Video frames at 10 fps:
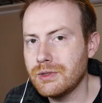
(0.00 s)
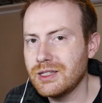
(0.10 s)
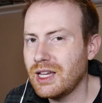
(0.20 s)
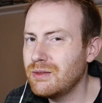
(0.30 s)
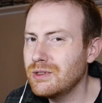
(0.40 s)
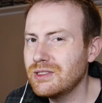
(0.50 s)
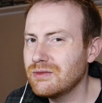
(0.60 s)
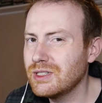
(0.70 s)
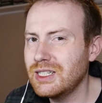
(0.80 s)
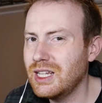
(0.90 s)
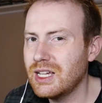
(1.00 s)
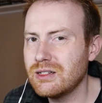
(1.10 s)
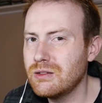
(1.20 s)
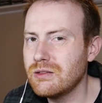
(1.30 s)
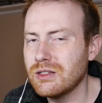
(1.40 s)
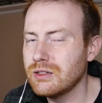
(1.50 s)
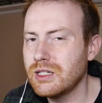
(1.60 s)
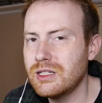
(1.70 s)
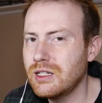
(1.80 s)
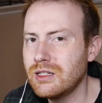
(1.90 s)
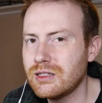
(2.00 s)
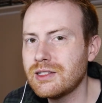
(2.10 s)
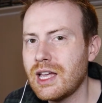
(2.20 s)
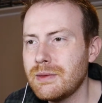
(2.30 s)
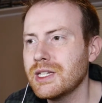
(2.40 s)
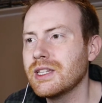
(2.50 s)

But that wasn't really that cool. It, it didn't excite me.